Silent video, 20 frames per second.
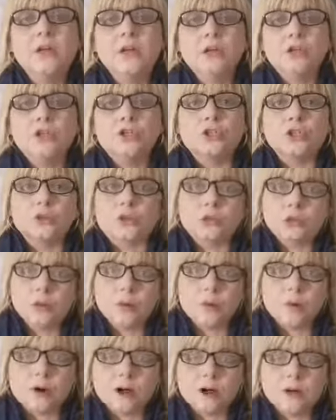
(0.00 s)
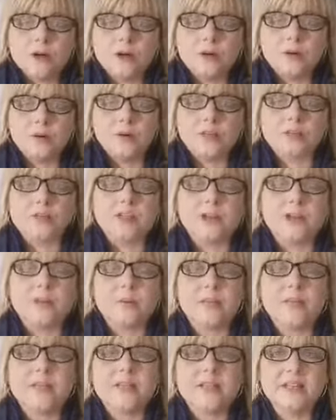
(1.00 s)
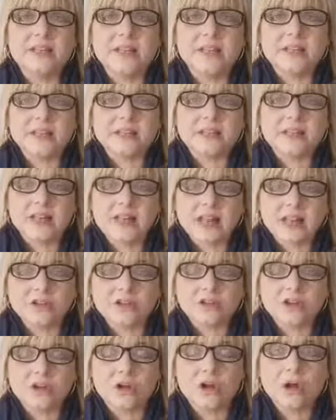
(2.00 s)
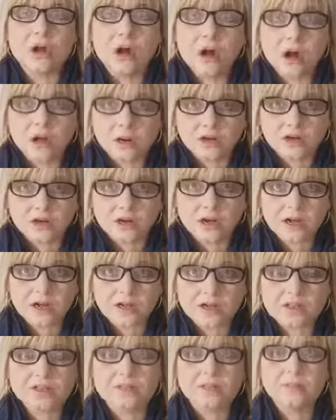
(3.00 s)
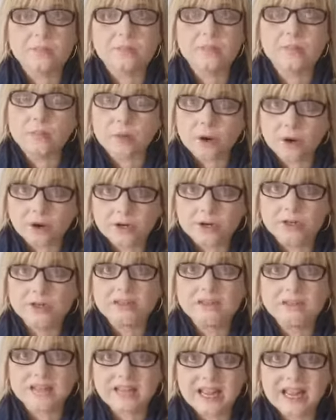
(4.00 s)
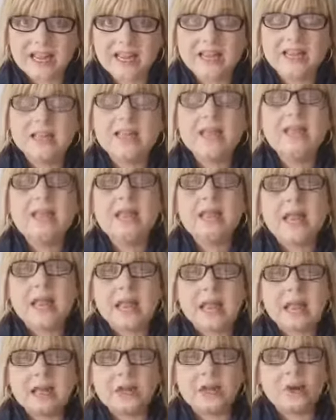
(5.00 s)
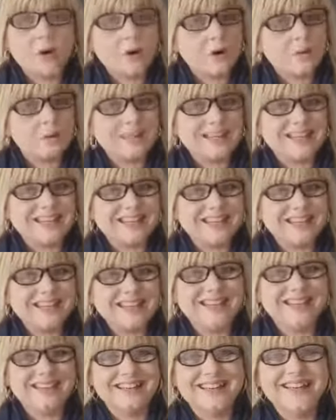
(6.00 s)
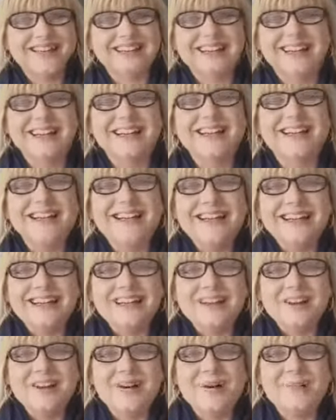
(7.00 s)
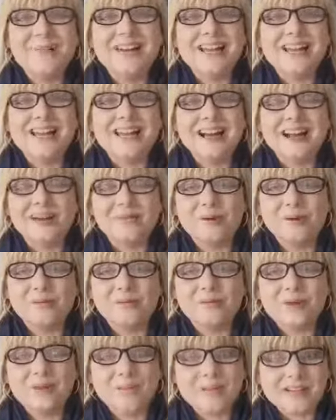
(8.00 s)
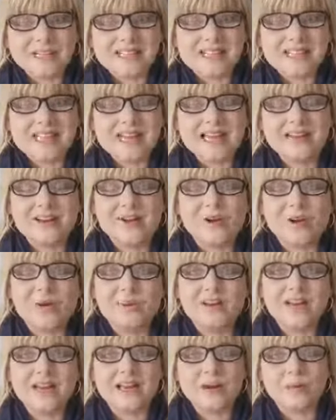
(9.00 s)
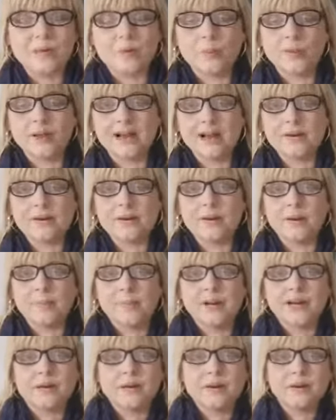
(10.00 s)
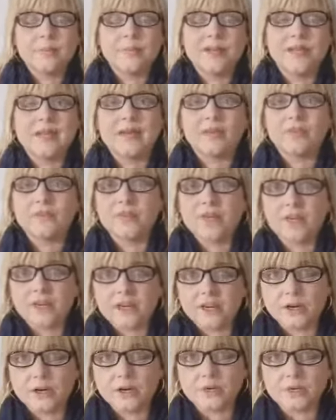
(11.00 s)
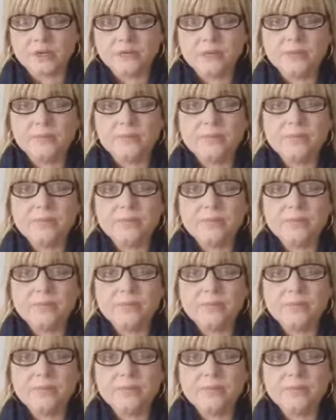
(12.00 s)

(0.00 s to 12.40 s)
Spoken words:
So tomorrow it's going to be the International Holocaust Memorial Day. And normally I will be busy and normally I will be out and about and making videos.